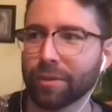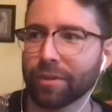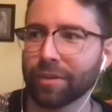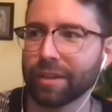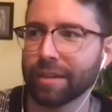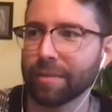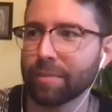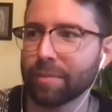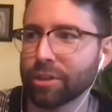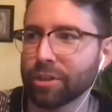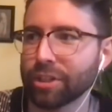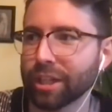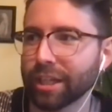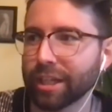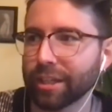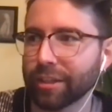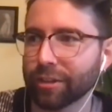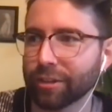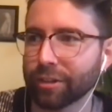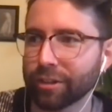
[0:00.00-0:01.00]
with any
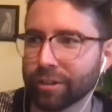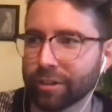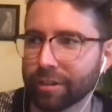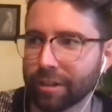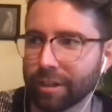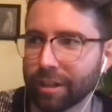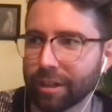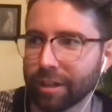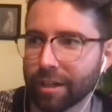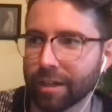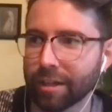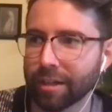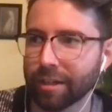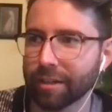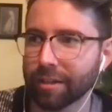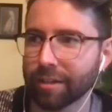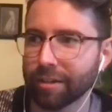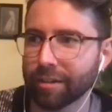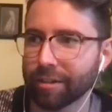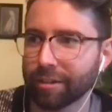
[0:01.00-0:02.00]
particular uh,
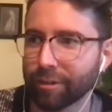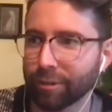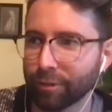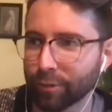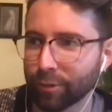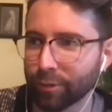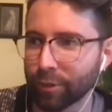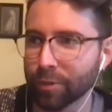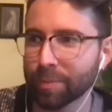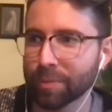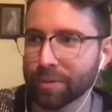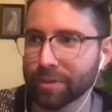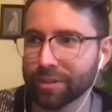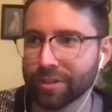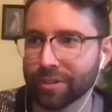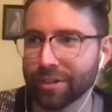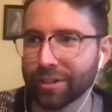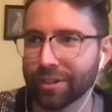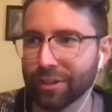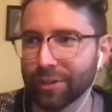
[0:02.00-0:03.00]
groups?
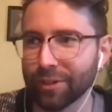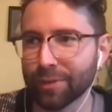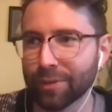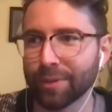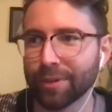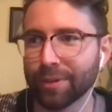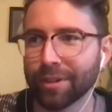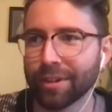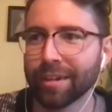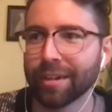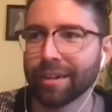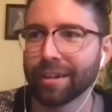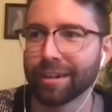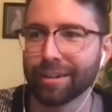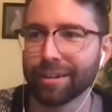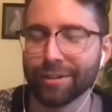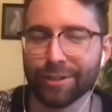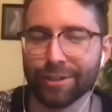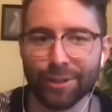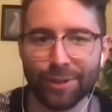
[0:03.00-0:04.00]
Are you are
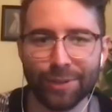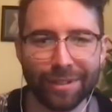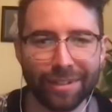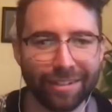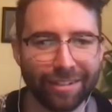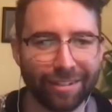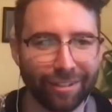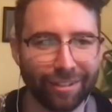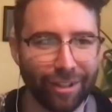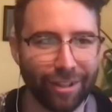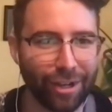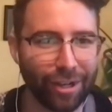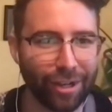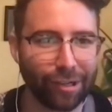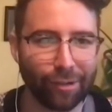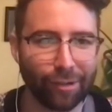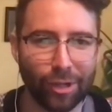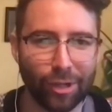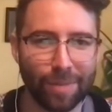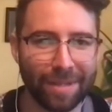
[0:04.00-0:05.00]
you doing long
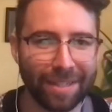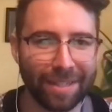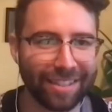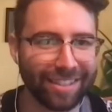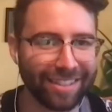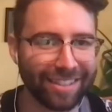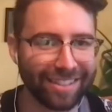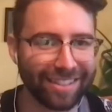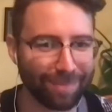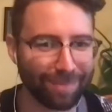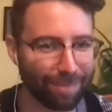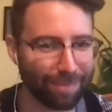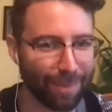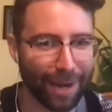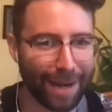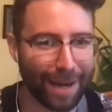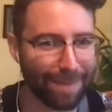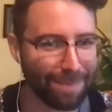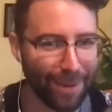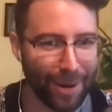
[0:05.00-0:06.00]
aerobics,
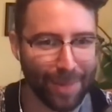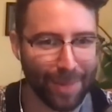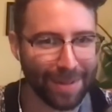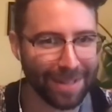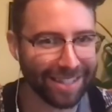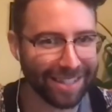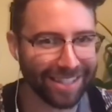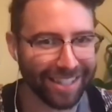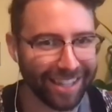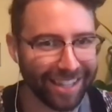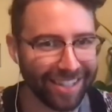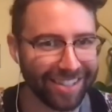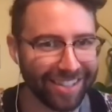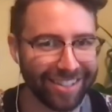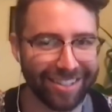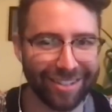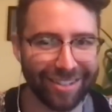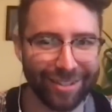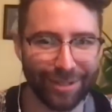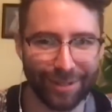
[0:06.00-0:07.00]
Bob Bowman sets?
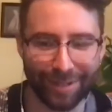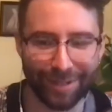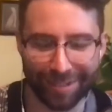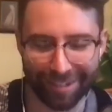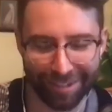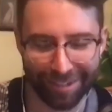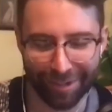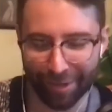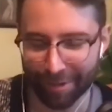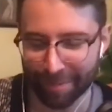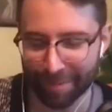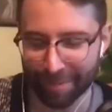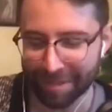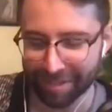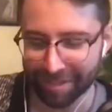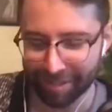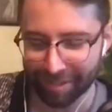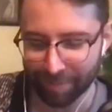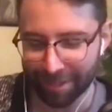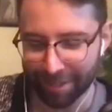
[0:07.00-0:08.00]
Are you doing Herbie
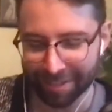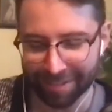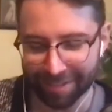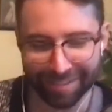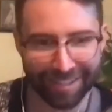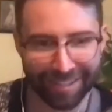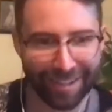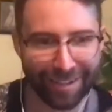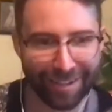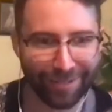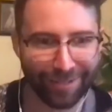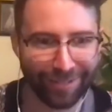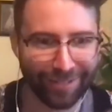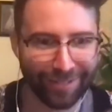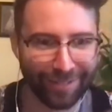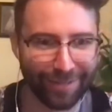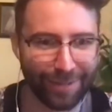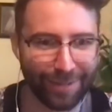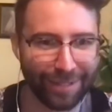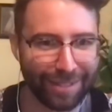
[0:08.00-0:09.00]
sprint stuff?
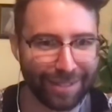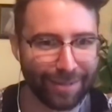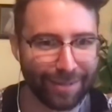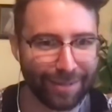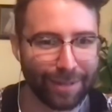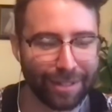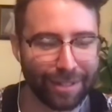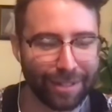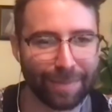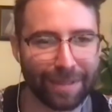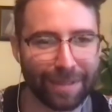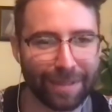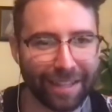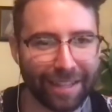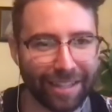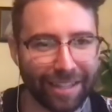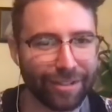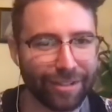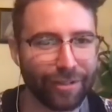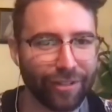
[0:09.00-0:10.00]
What's what's it been
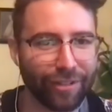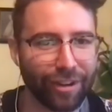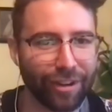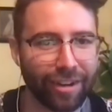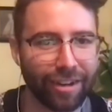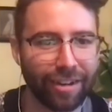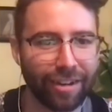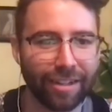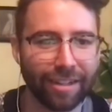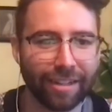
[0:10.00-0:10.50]
like so far?